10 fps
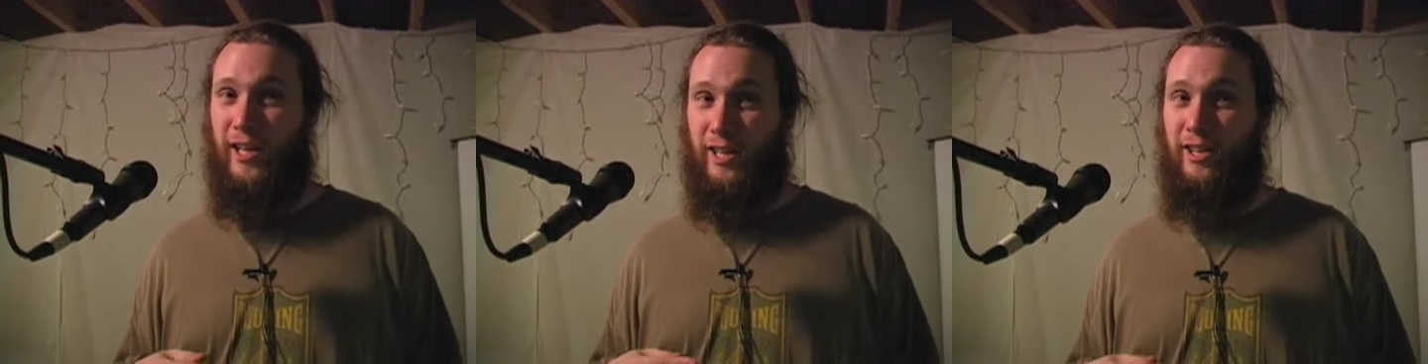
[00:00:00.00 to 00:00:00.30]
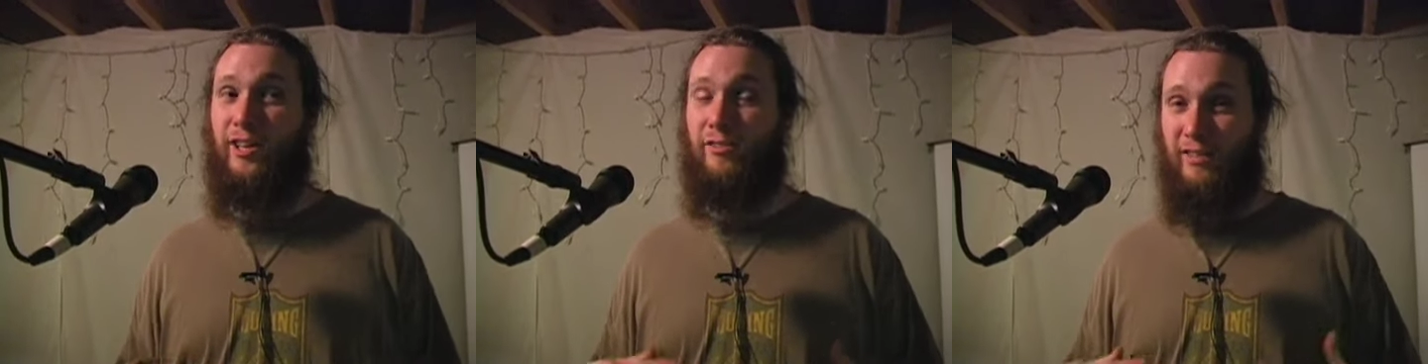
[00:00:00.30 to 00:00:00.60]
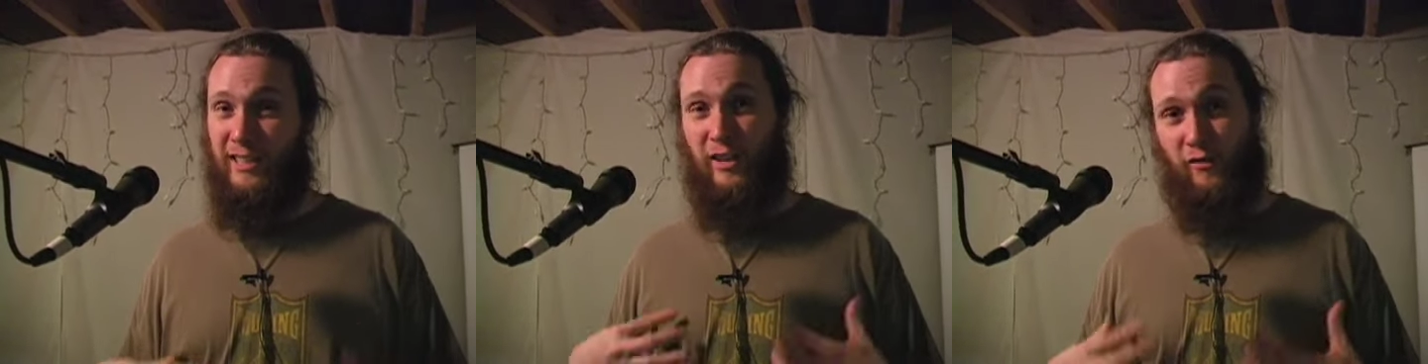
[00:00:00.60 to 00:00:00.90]
you can
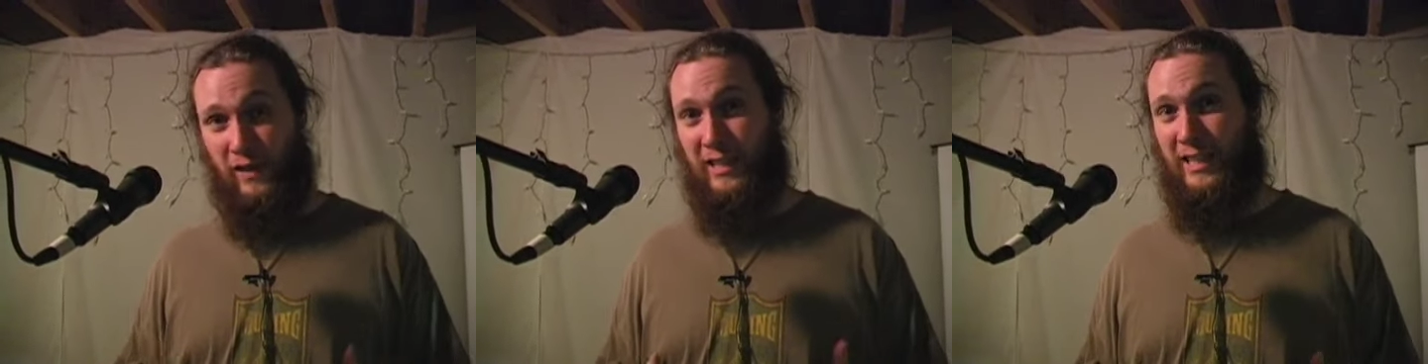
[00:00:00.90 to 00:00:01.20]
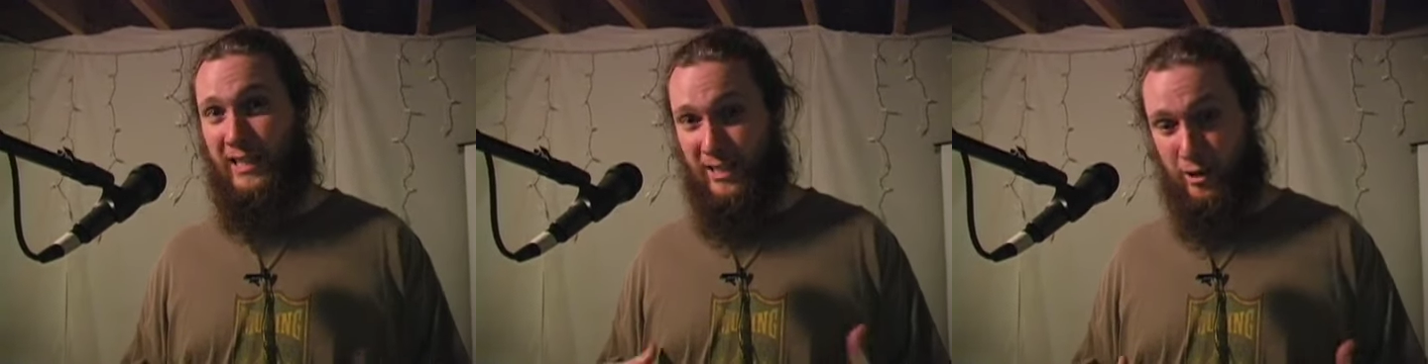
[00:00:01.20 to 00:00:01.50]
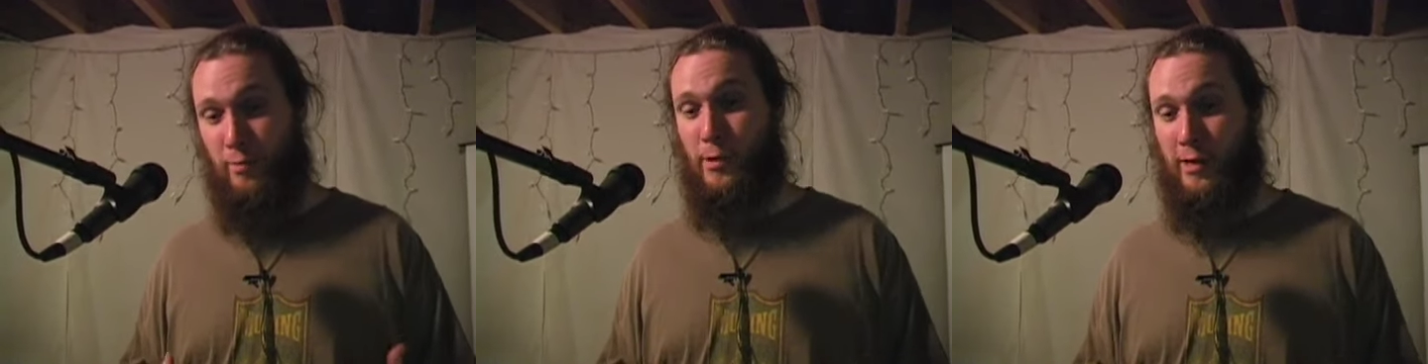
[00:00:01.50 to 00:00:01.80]
really feel it in
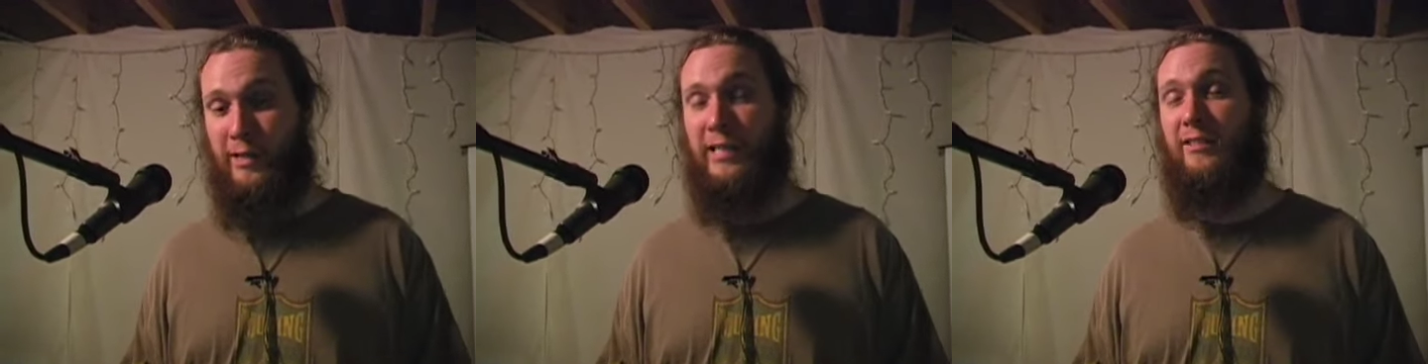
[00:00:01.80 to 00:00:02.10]
your body.